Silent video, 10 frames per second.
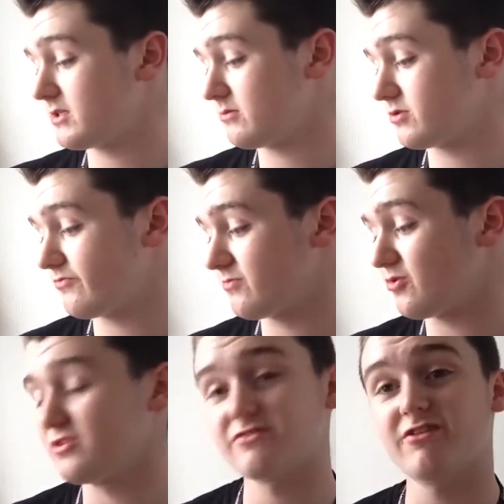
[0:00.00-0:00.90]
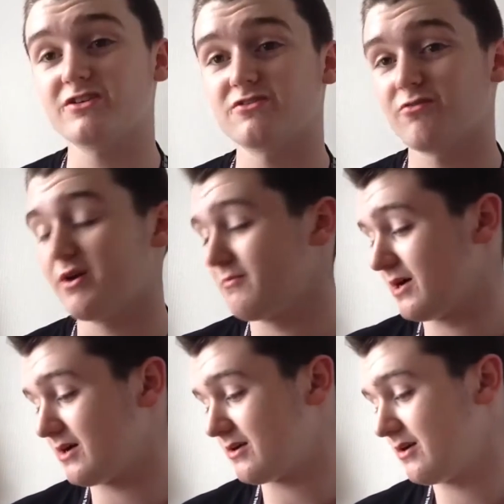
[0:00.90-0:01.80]
It was from Toys R Us on the way
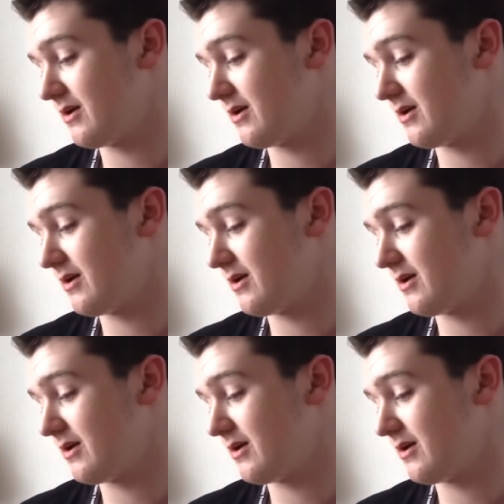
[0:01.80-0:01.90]
back.